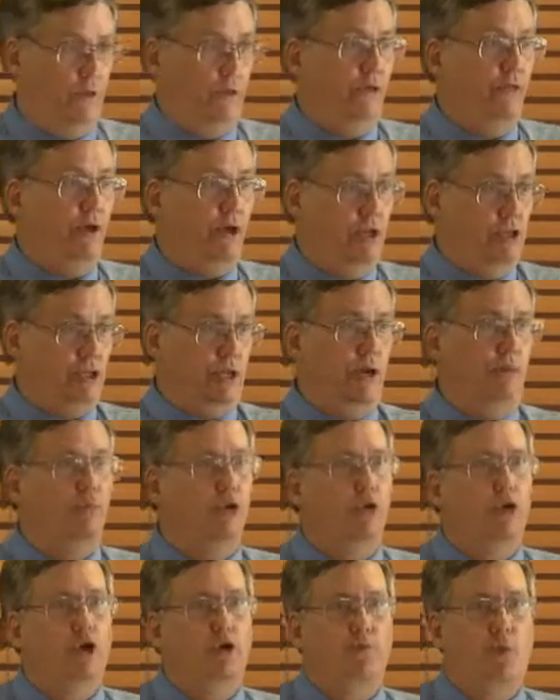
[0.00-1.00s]
the things that I'm
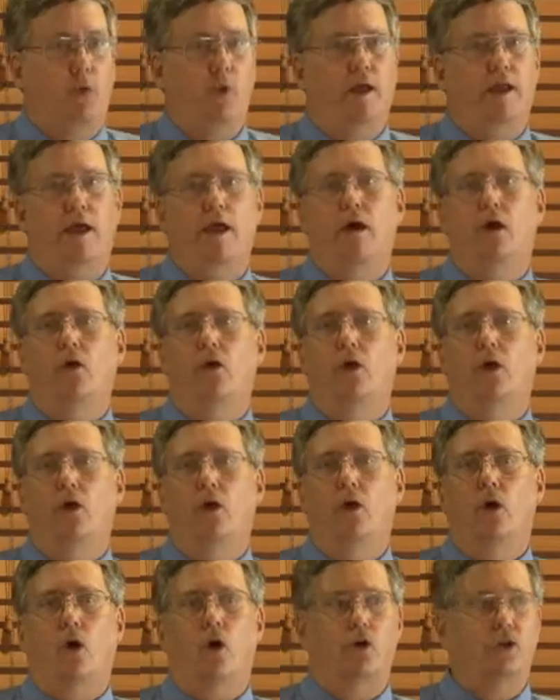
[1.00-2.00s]
going to point out
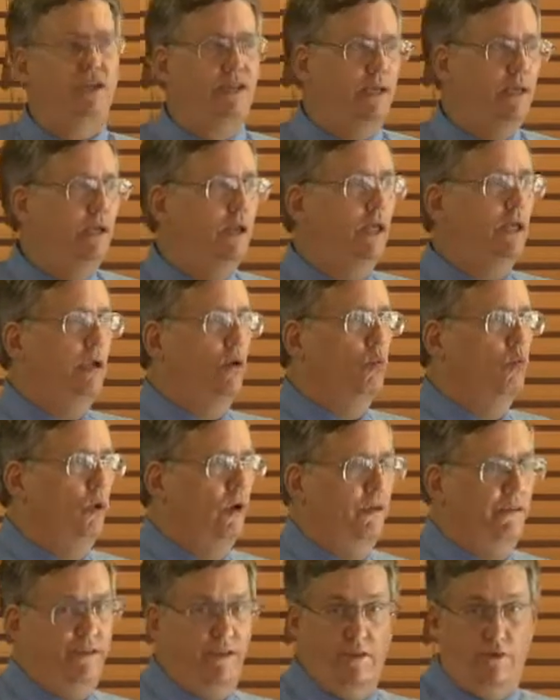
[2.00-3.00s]
are dealing
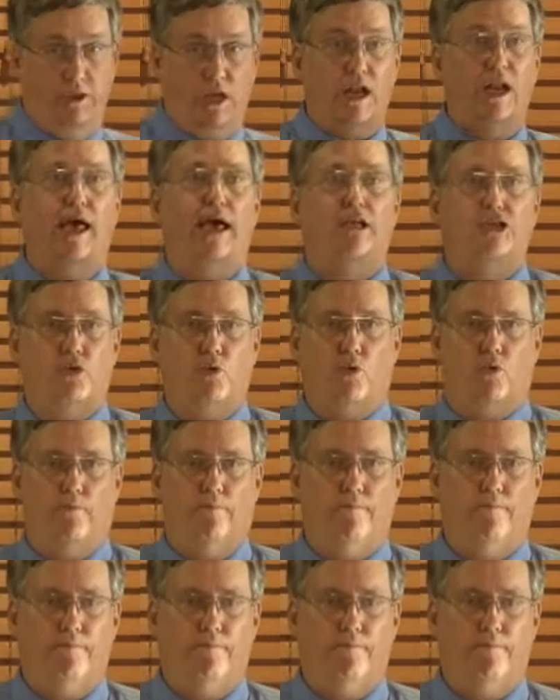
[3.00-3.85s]
with the classroom.